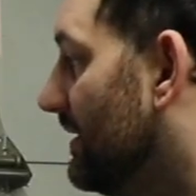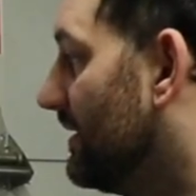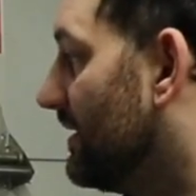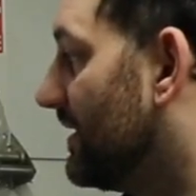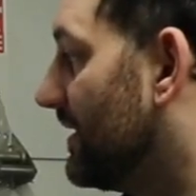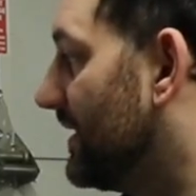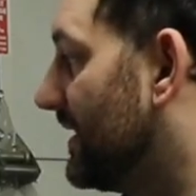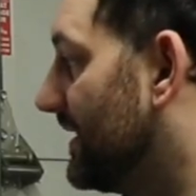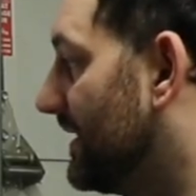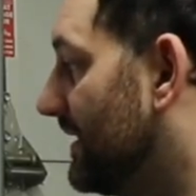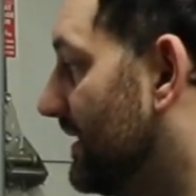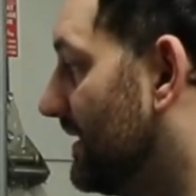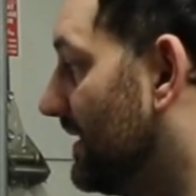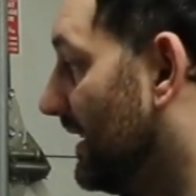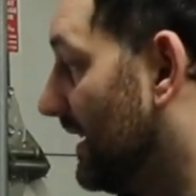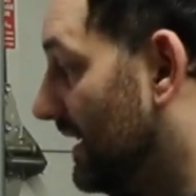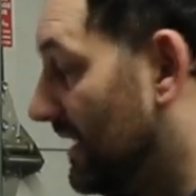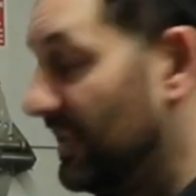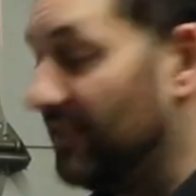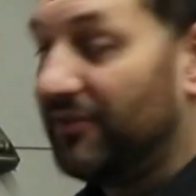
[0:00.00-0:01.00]

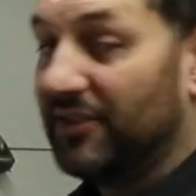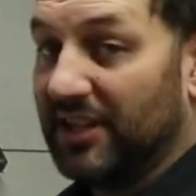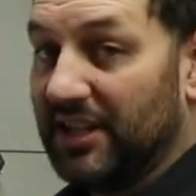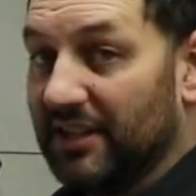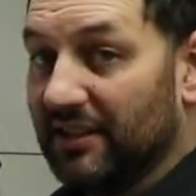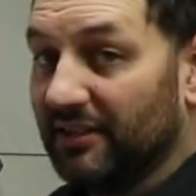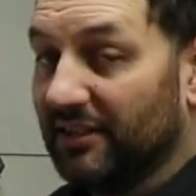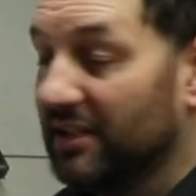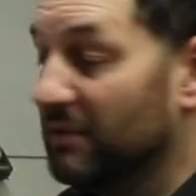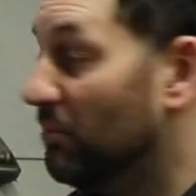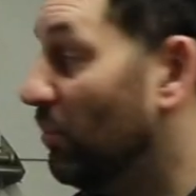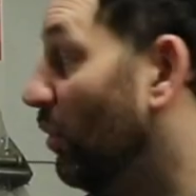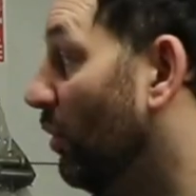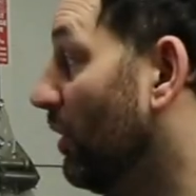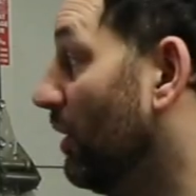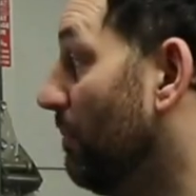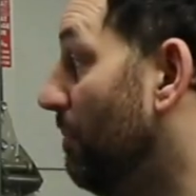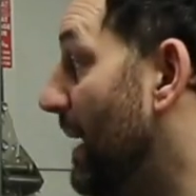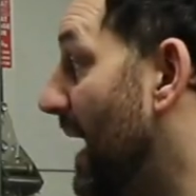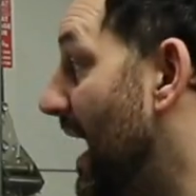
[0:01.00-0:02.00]
significantly
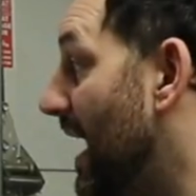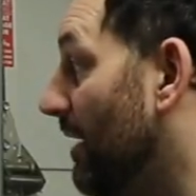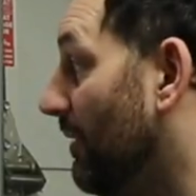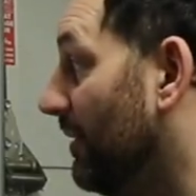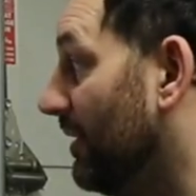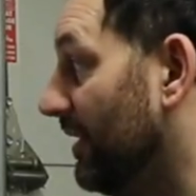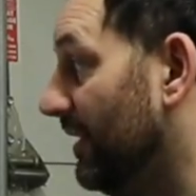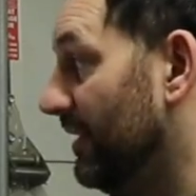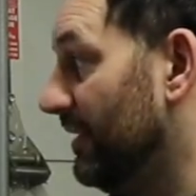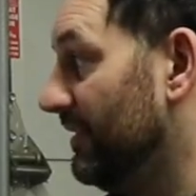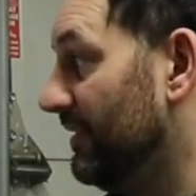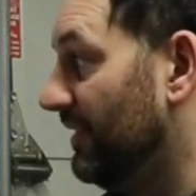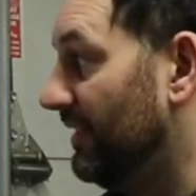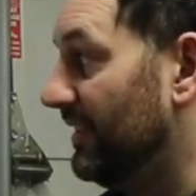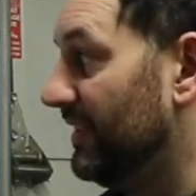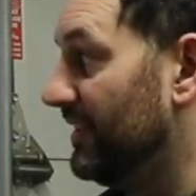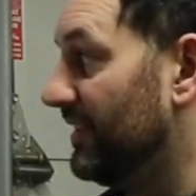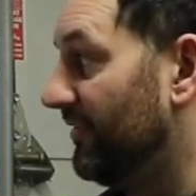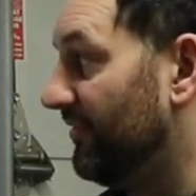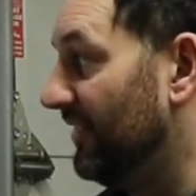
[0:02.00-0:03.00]
more power
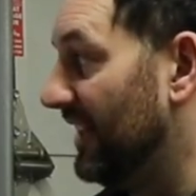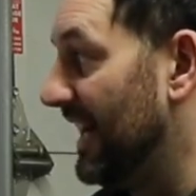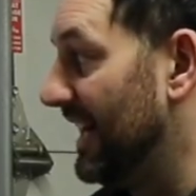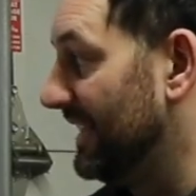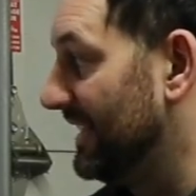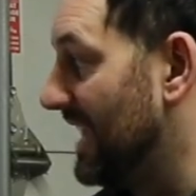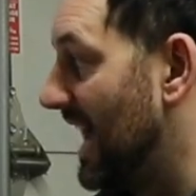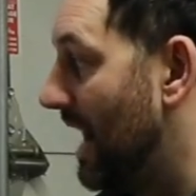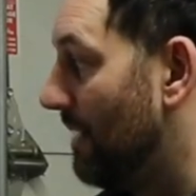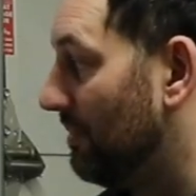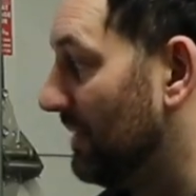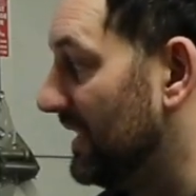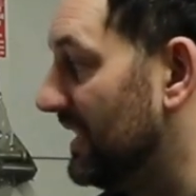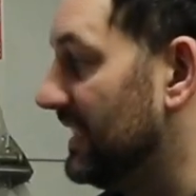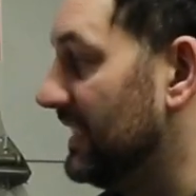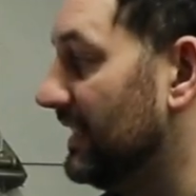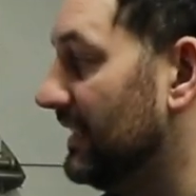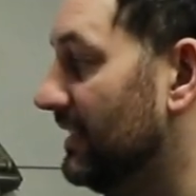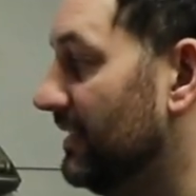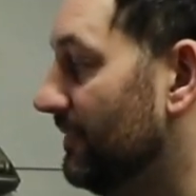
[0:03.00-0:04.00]
than the flat tappet
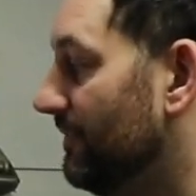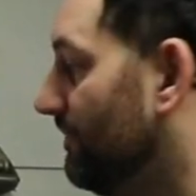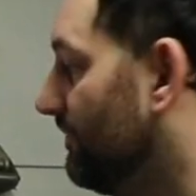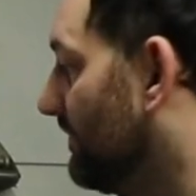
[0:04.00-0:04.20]
did.